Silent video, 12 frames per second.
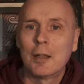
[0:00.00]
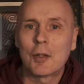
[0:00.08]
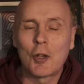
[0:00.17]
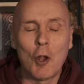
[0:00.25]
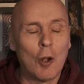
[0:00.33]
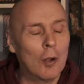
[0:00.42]

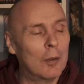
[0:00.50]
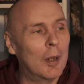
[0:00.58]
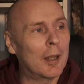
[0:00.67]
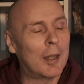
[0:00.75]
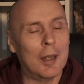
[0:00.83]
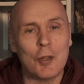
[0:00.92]
So
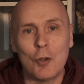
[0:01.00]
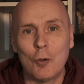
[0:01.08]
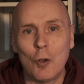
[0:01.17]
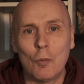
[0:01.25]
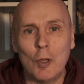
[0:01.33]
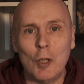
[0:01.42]
I guess
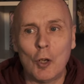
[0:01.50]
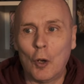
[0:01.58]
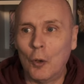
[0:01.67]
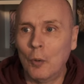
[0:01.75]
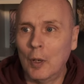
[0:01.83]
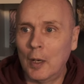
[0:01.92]
you'd only
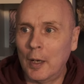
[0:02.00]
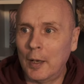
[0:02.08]
know